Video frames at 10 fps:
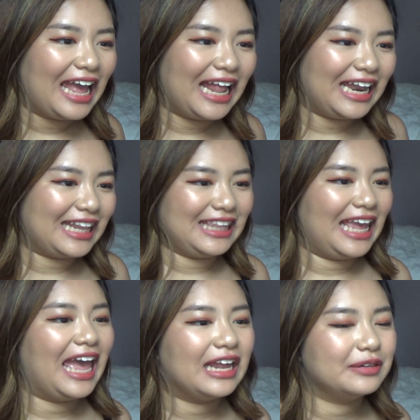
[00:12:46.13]
And at the
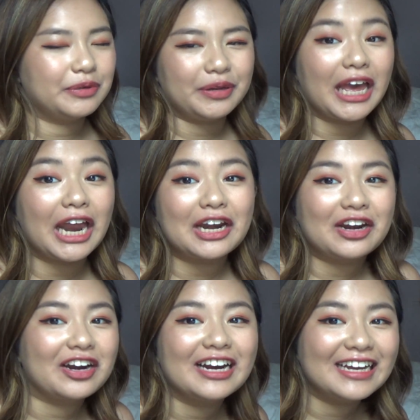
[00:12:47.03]
end, when we had
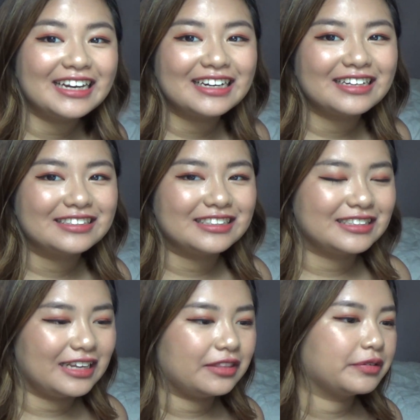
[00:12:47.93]
crit, just
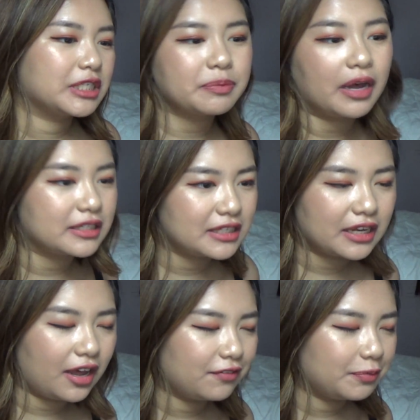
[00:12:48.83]
like the response I
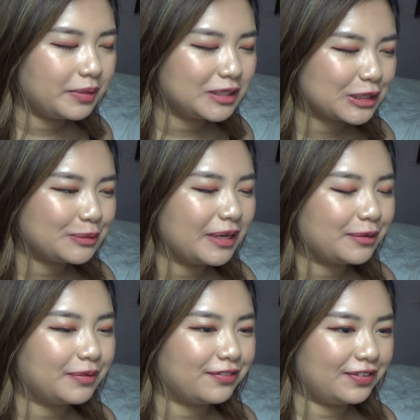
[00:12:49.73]
got from it just made
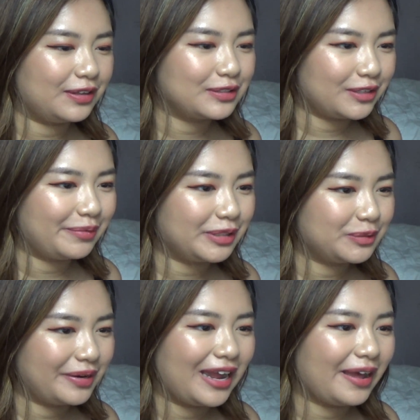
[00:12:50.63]
me feel so
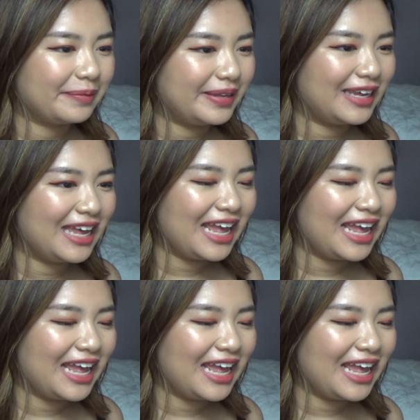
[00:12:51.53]
much more happy.